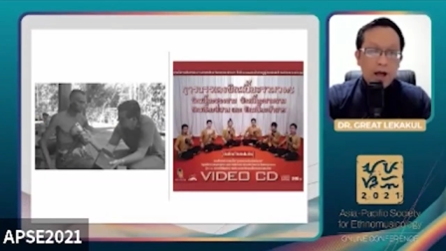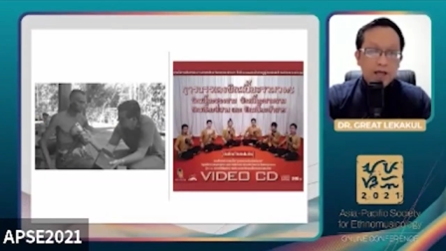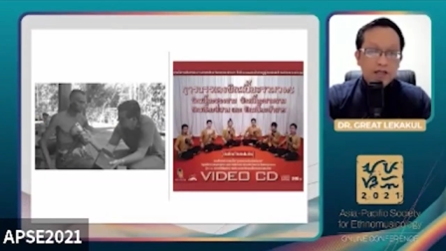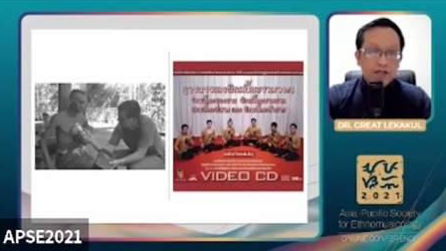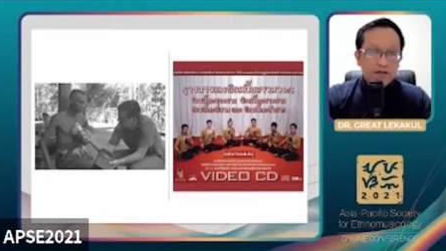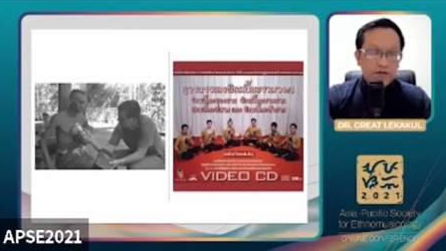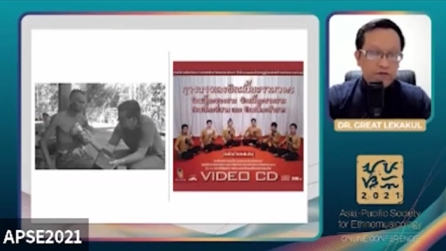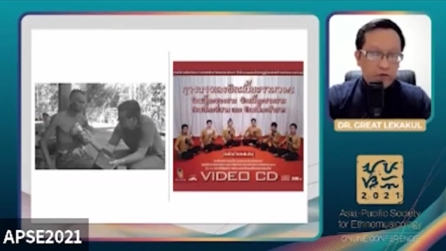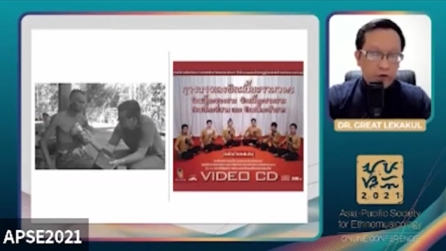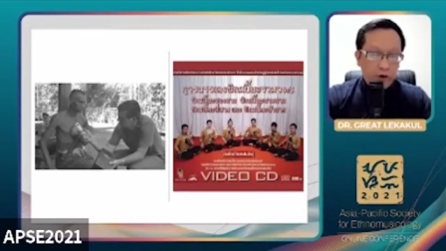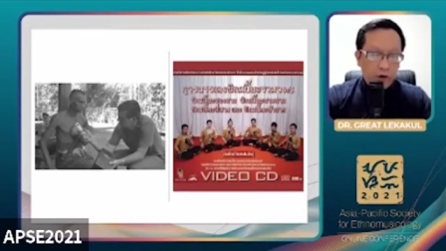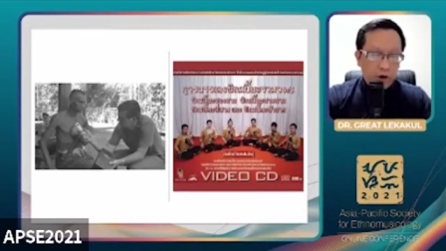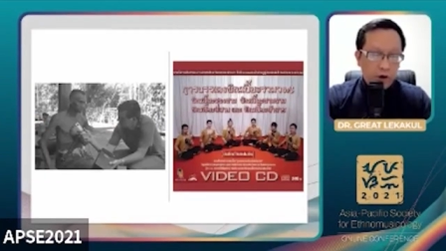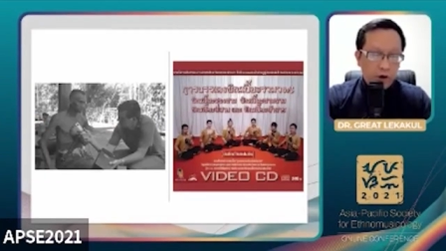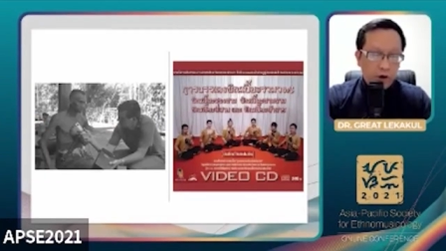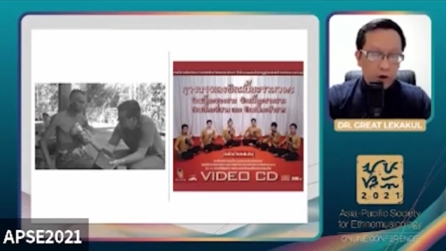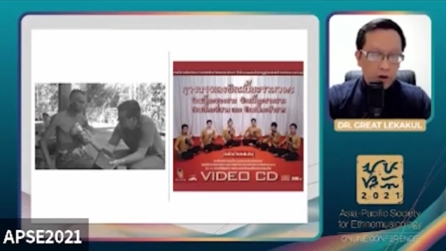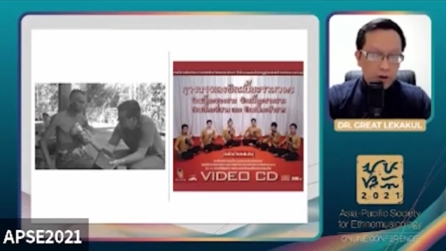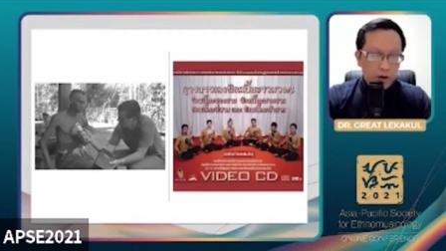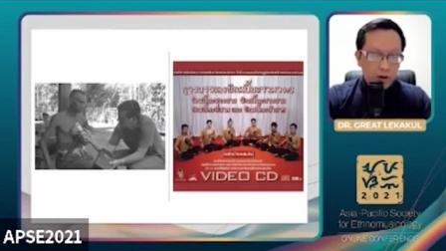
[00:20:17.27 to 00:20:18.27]
As
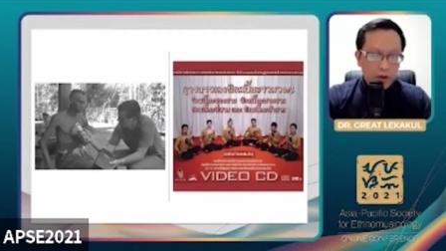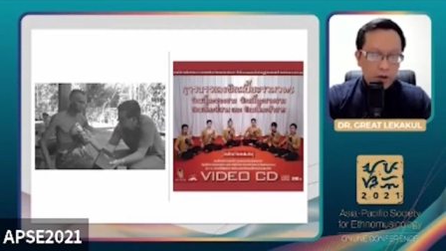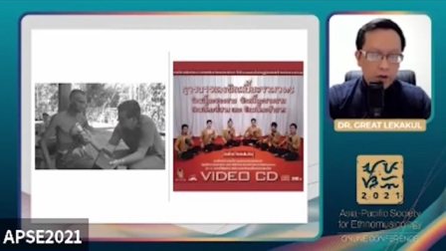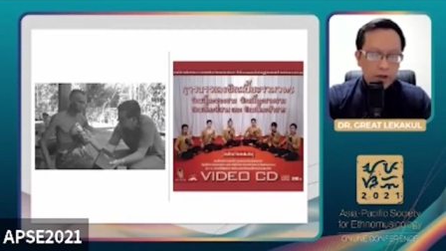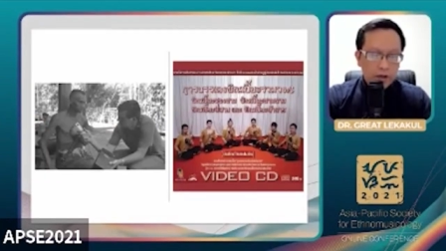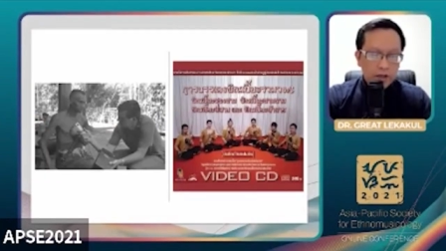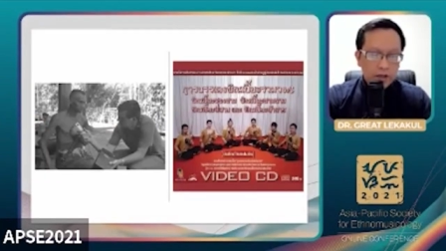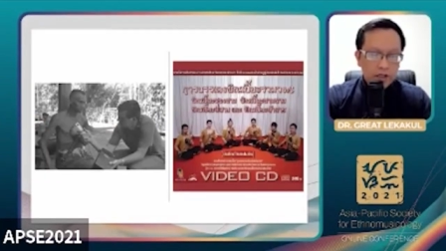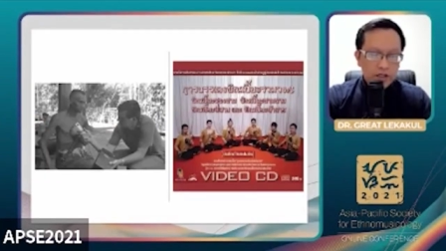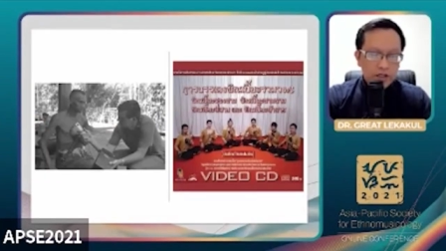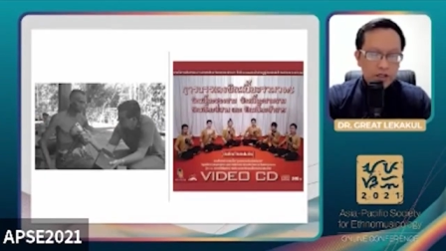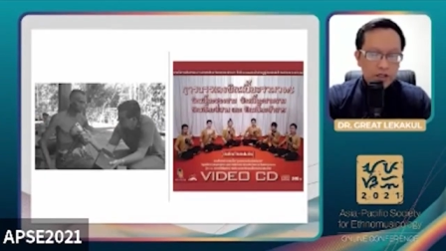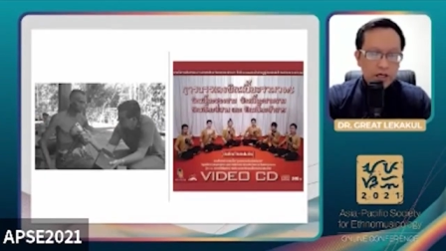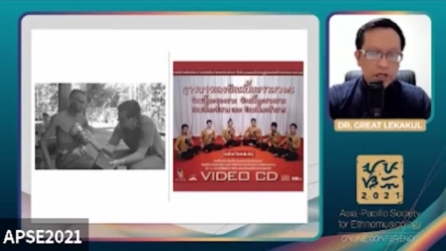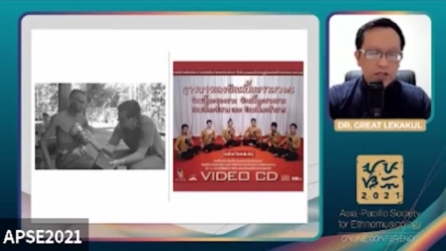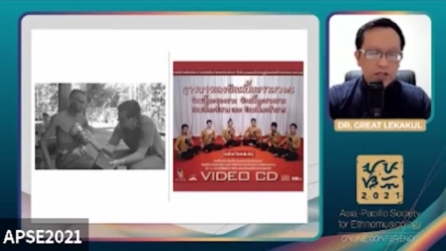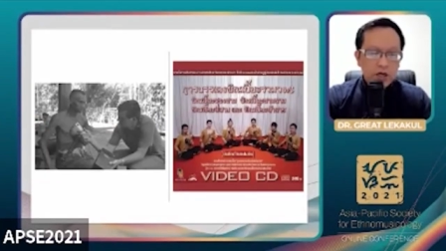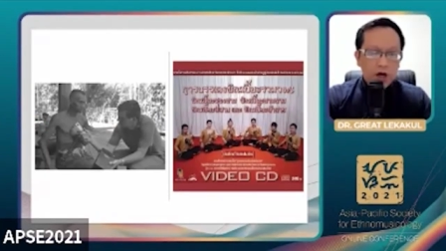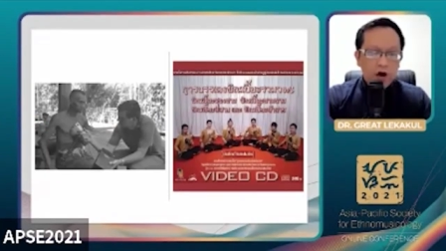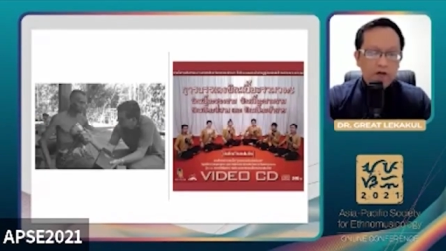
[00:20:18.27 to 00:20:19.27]
for the
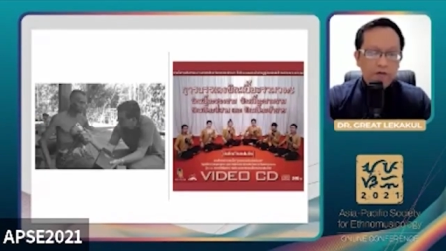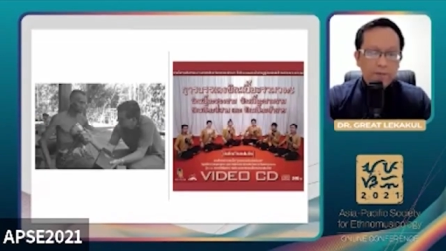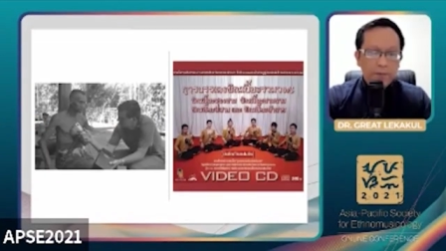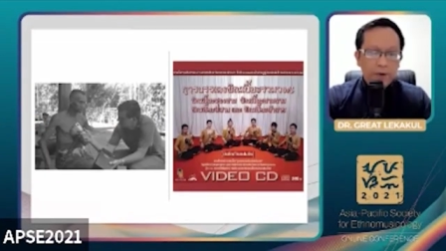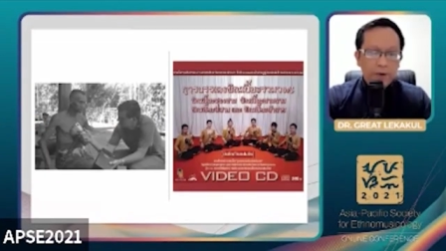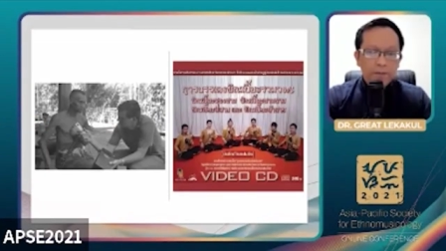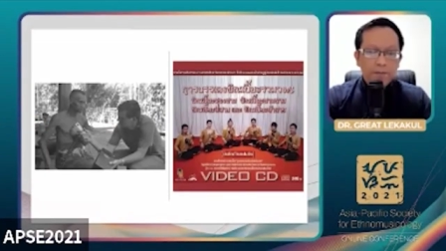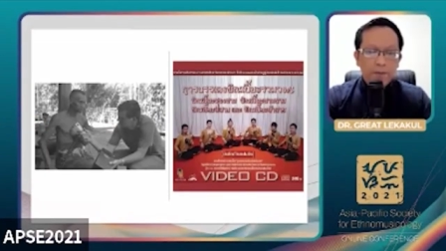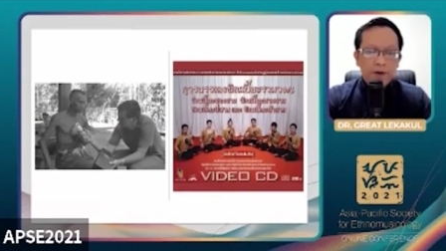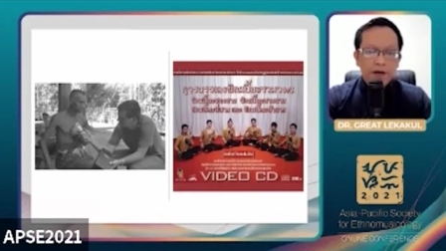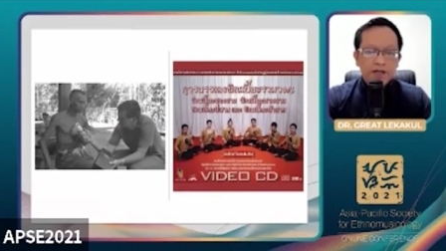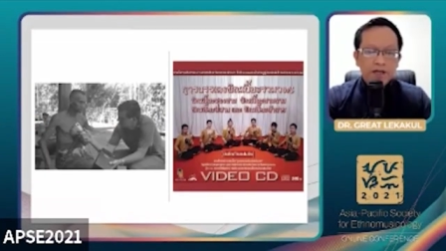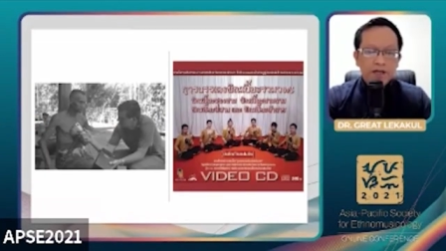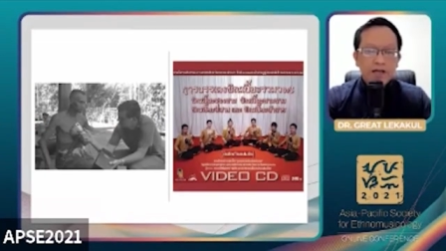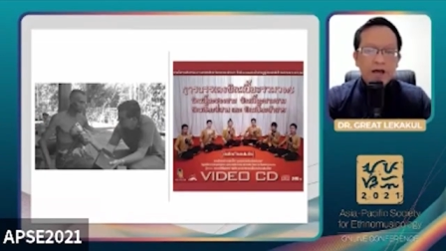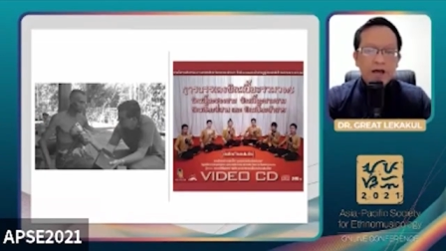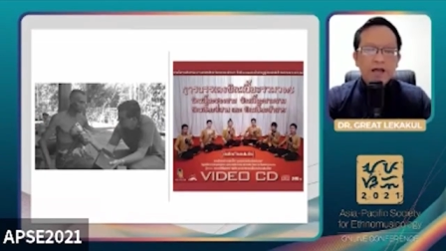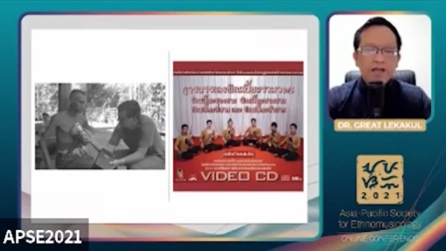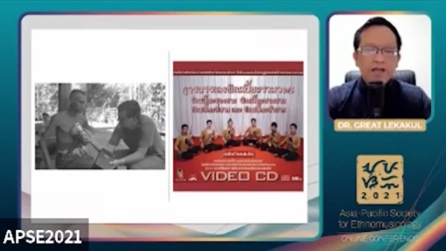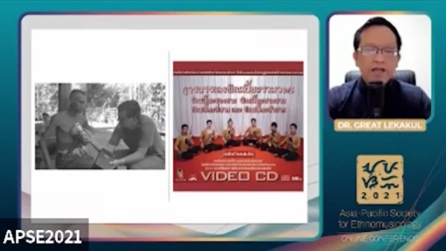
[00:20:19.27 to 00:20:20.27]
change of Phin
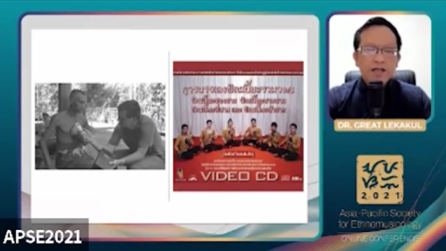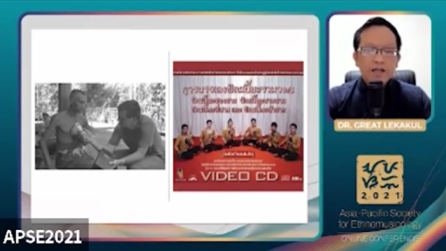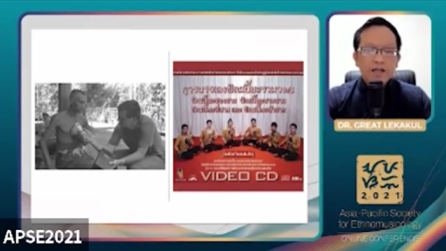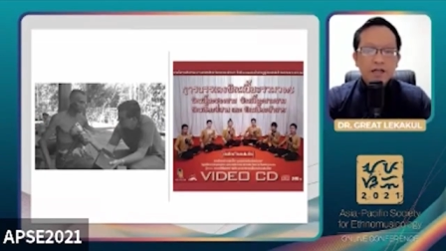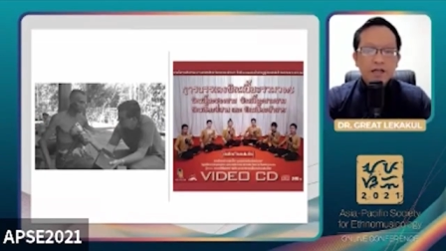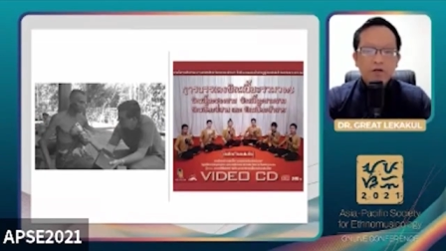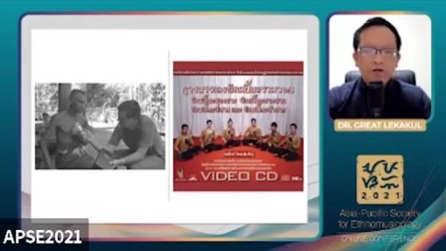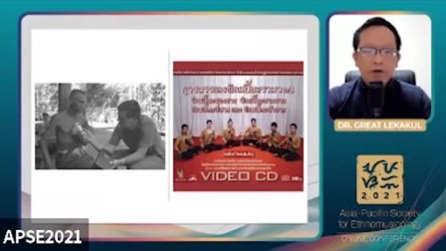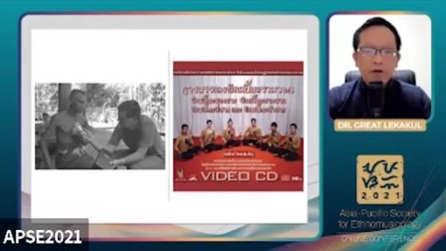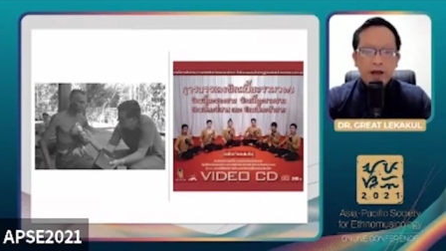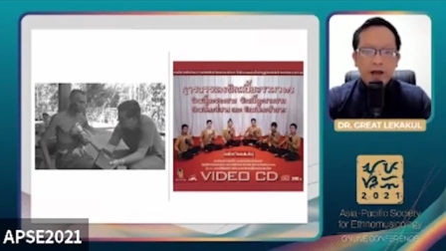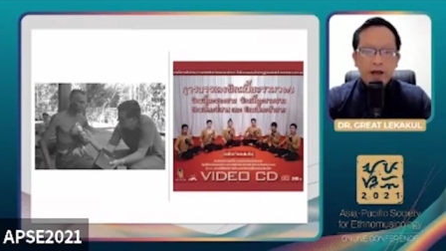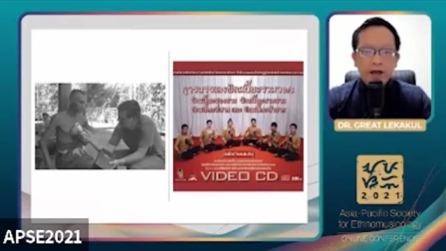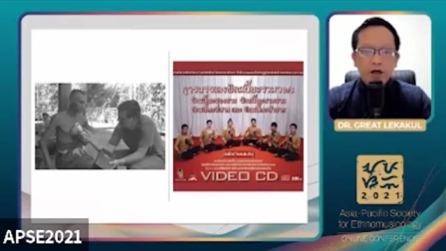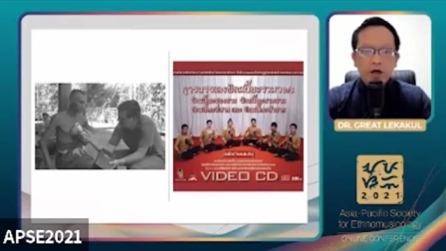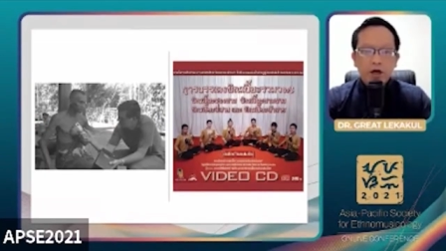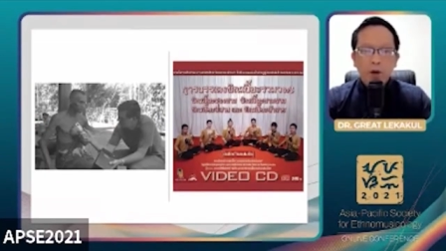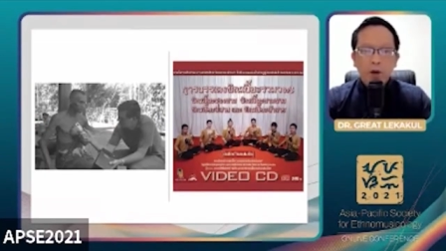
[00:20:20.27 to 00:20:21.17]
Pia's identity, we can